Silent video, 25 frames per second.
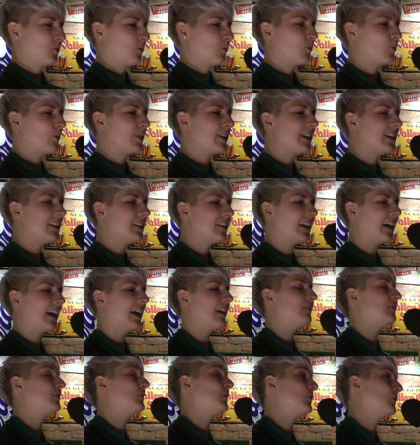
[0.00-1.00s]
we
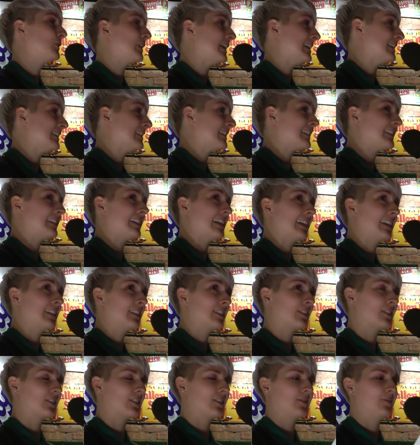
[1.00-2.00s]
have no
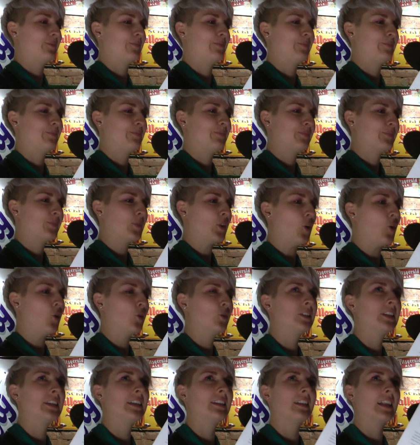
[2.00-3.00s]
instincts,
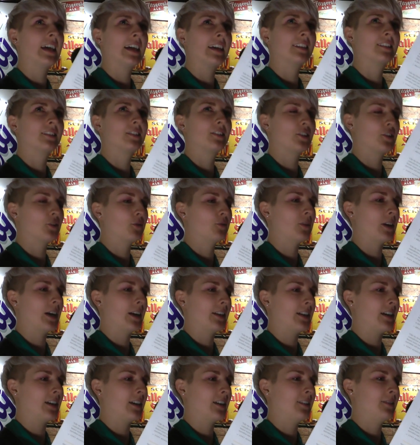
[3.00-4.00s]
only legs to
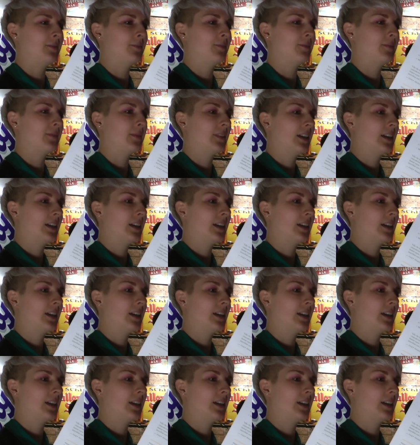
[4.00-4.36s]
run on.